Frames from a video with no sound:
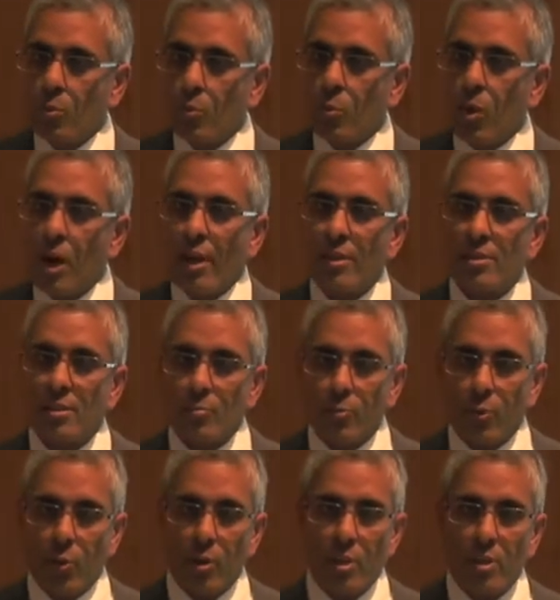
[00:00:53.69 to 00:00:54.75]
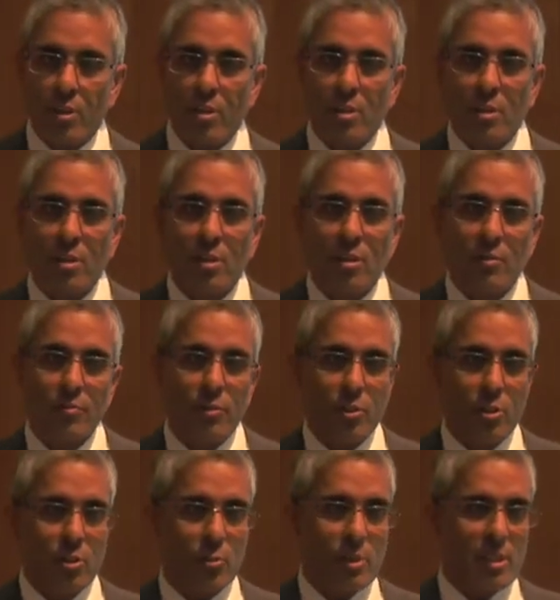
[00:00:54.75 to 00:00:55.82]
why it's important for
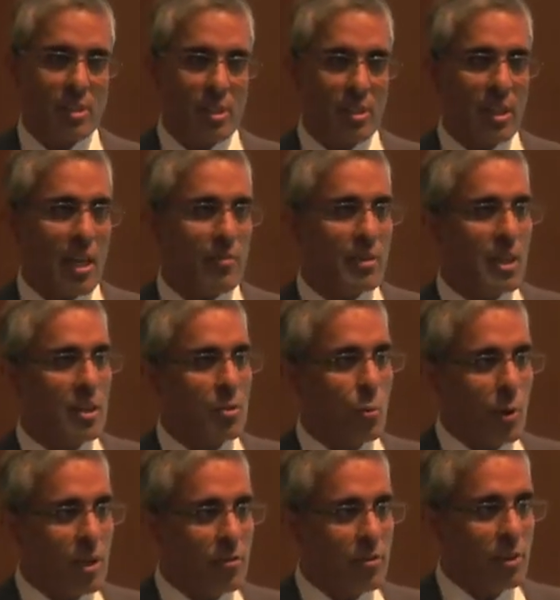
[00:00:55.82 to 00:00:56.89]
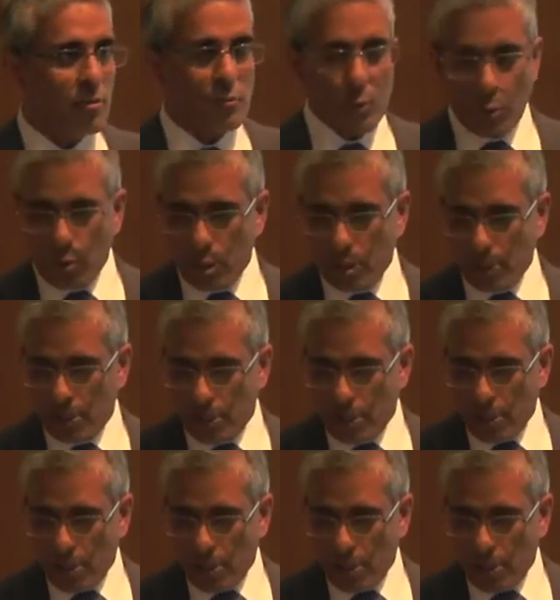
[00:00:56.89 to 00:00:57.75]
UBC to have an unwavering focus